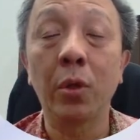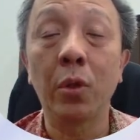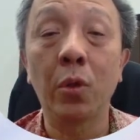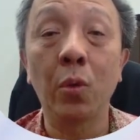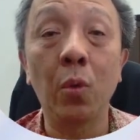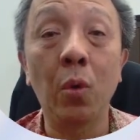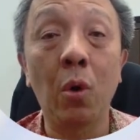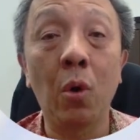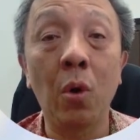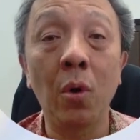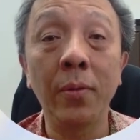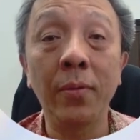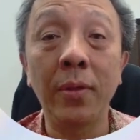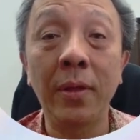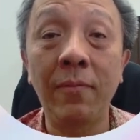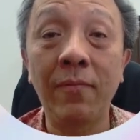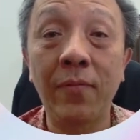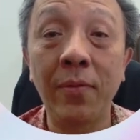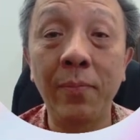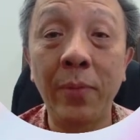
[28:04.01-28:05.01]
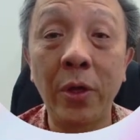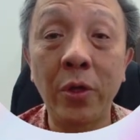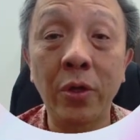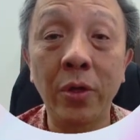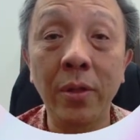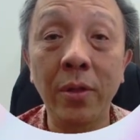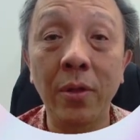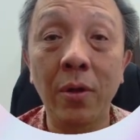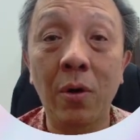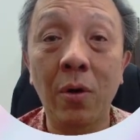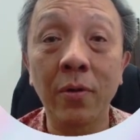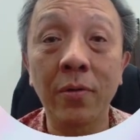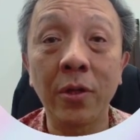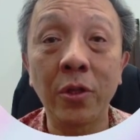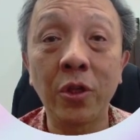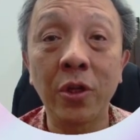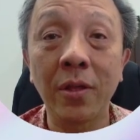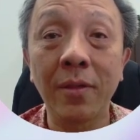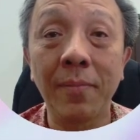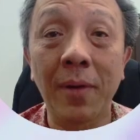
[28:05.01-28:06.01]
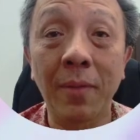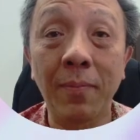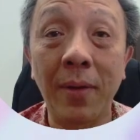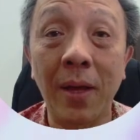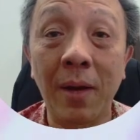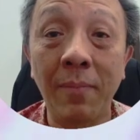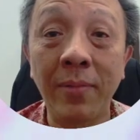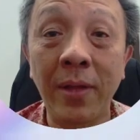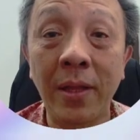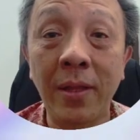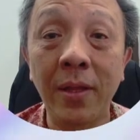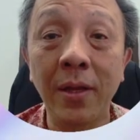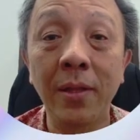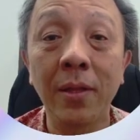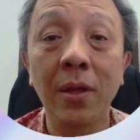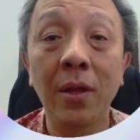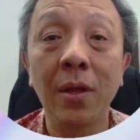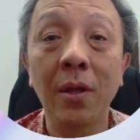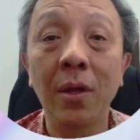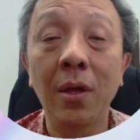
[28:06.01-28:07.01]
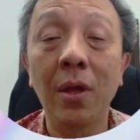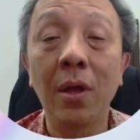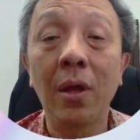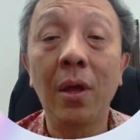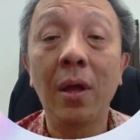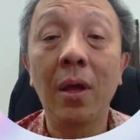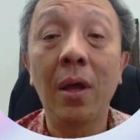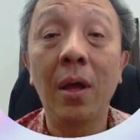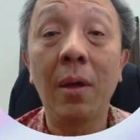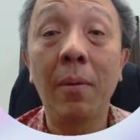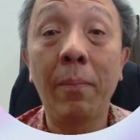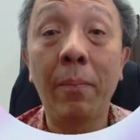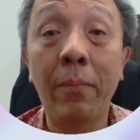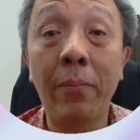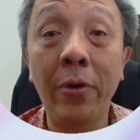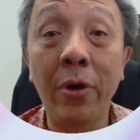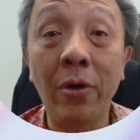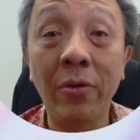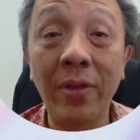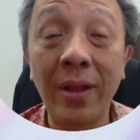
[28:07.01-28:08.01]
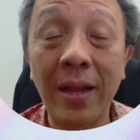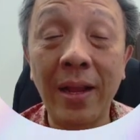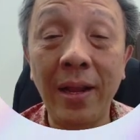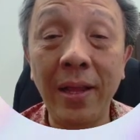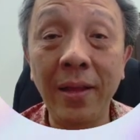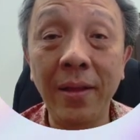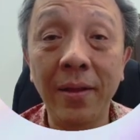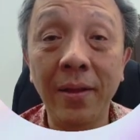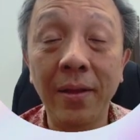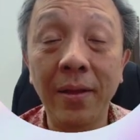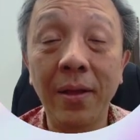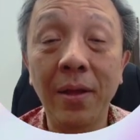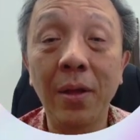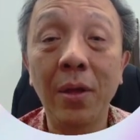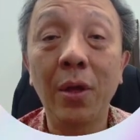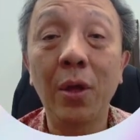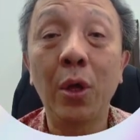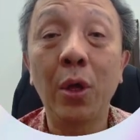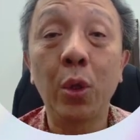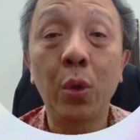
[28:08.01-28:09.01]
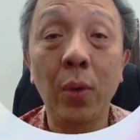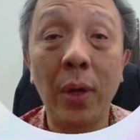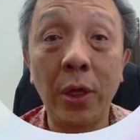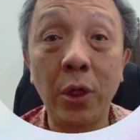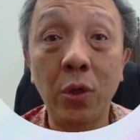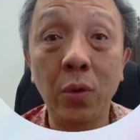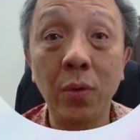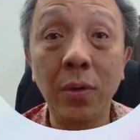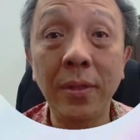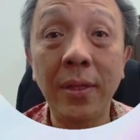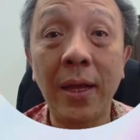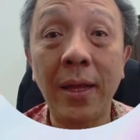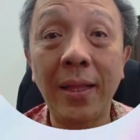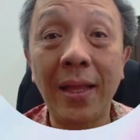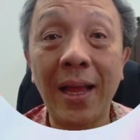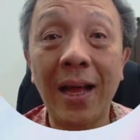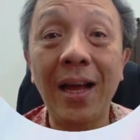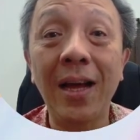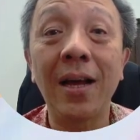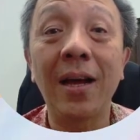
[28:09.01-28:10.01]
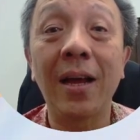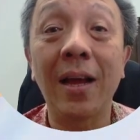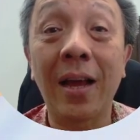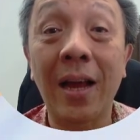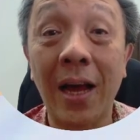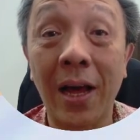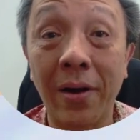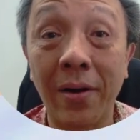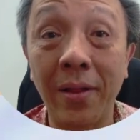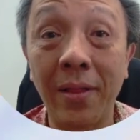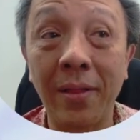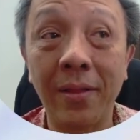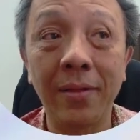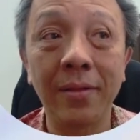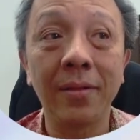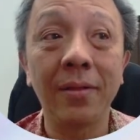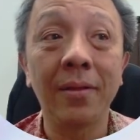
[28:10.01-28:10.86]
So all information, all searches must be updated periodically to ensure that they are current.